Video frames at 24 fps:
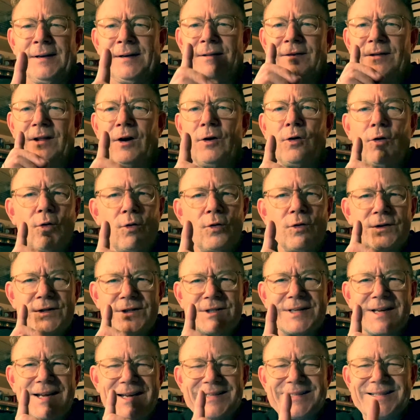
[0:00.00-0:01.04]
The Lord
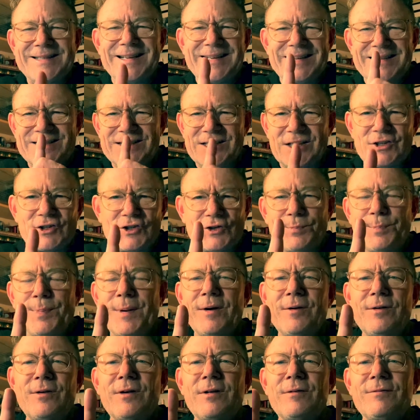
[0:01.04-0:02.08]
says this, the
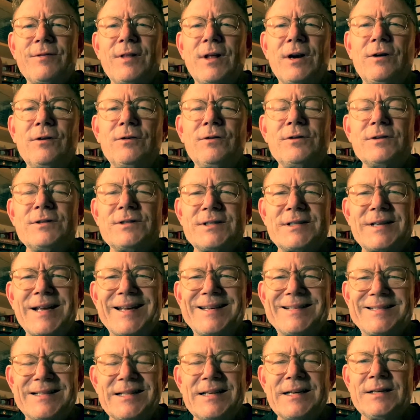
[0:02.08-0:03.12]
Spirit of the Lord
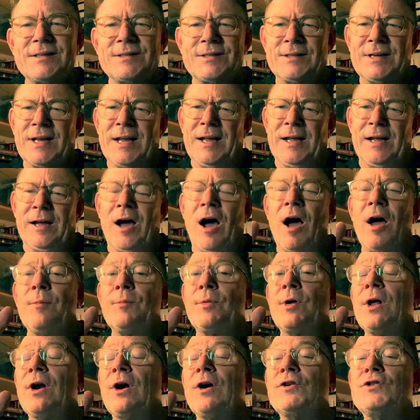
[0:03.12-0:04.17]
says this, I'm
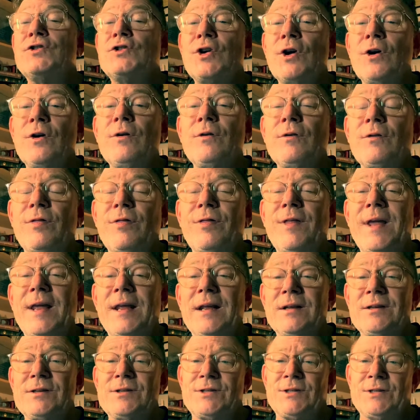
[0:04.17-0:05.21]
going to turn
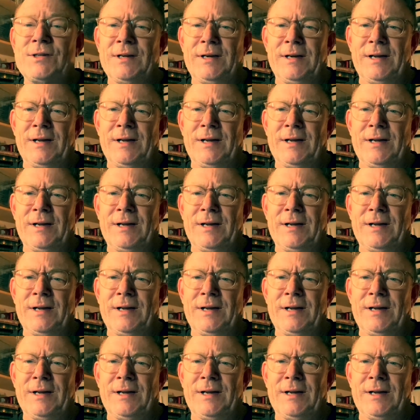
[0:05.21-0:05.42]
things,